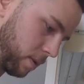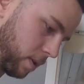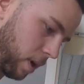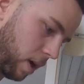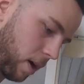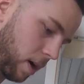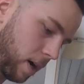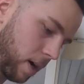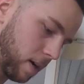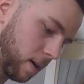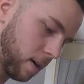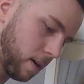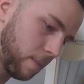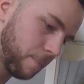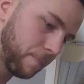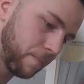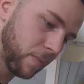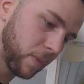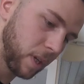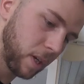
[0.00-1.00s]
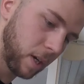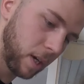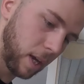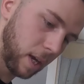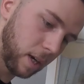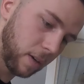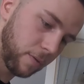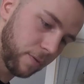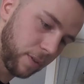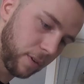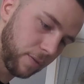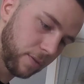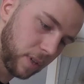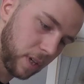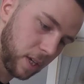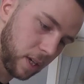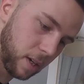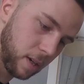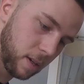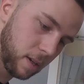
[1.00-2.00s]
All right,
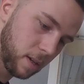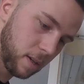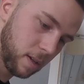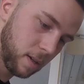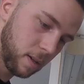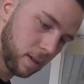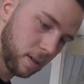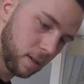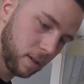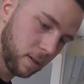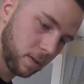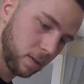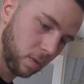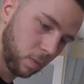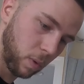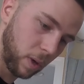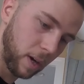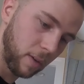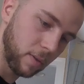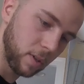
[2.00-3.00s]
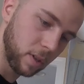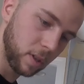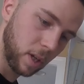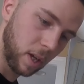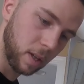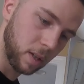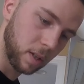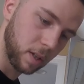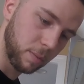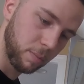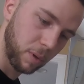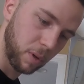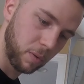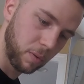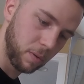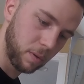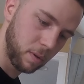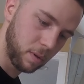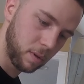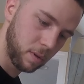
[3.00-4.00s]
-15. So whatever is on the
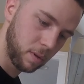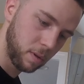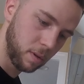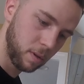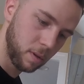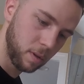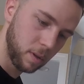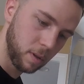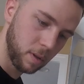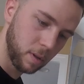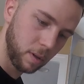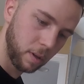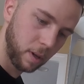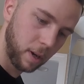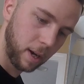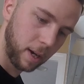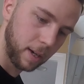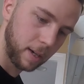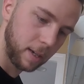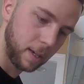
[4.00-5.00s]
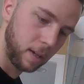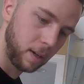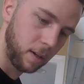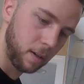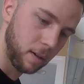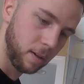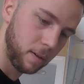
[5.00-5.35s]
spoon, I can eat.